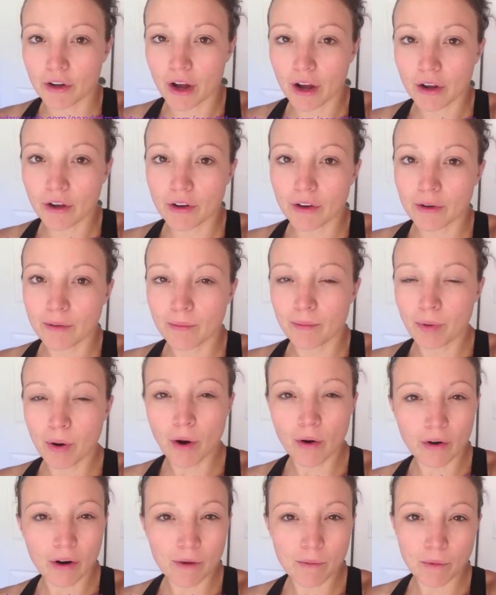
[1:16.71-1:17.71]
a good
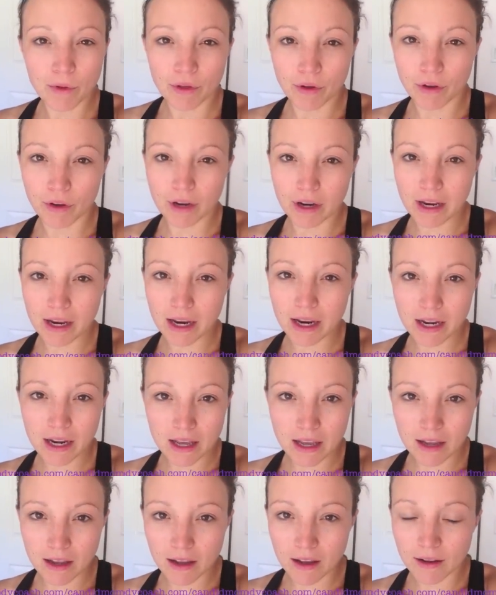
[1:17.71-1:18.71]
program with a good
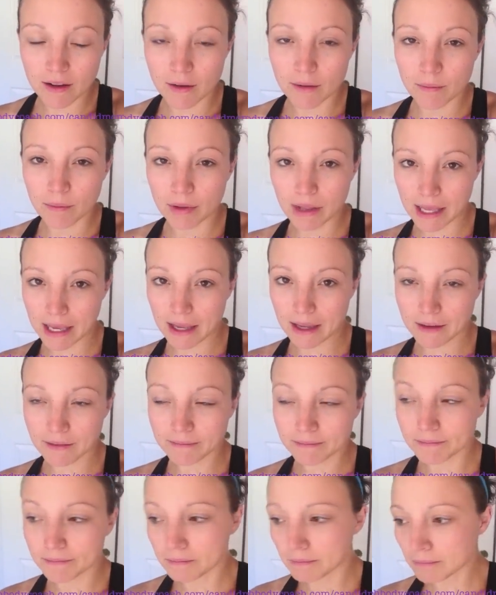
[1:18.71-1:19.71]
eating plan